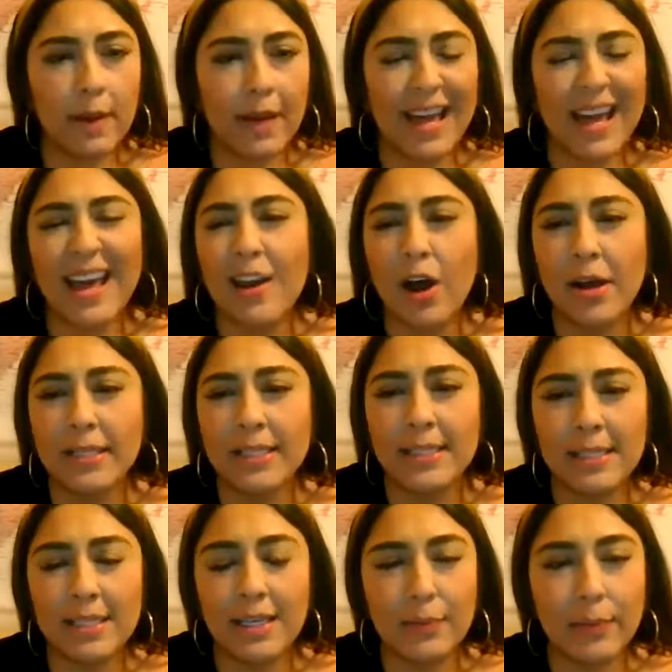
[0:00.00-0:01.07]
I had
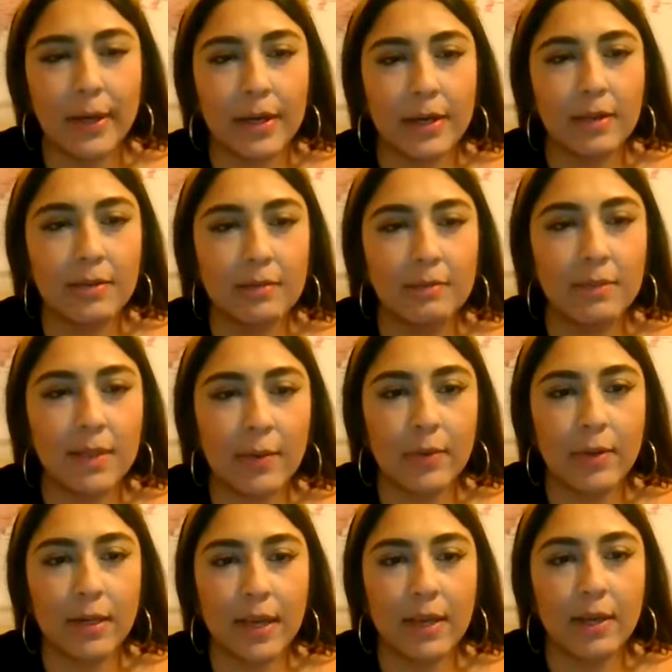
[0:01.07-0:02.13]
honesty, but that
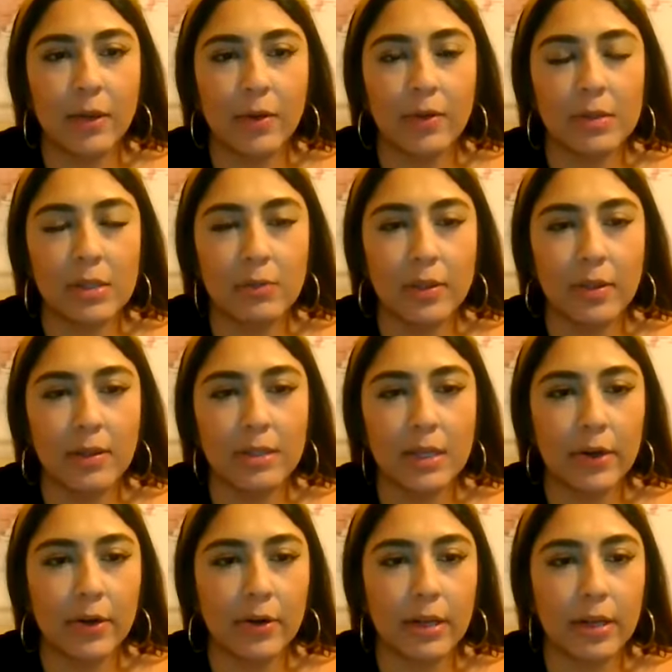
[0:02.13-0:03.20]
one kind of goes in with
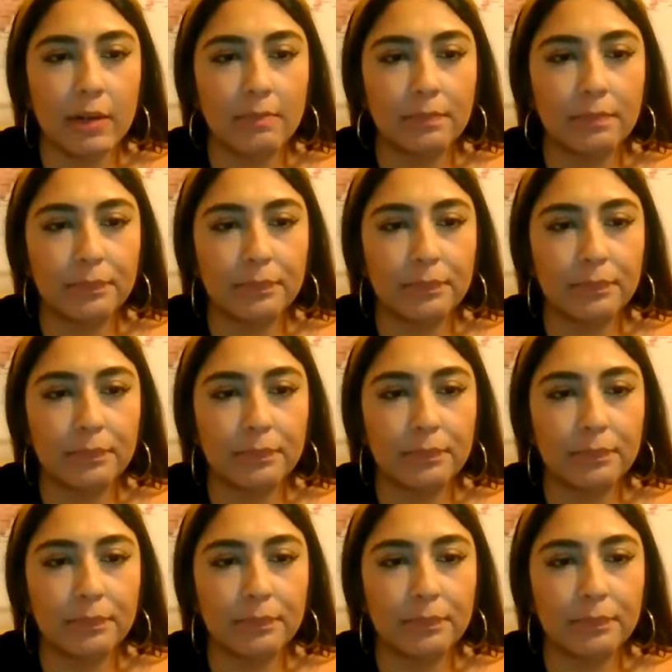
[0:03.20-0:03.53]
integrity.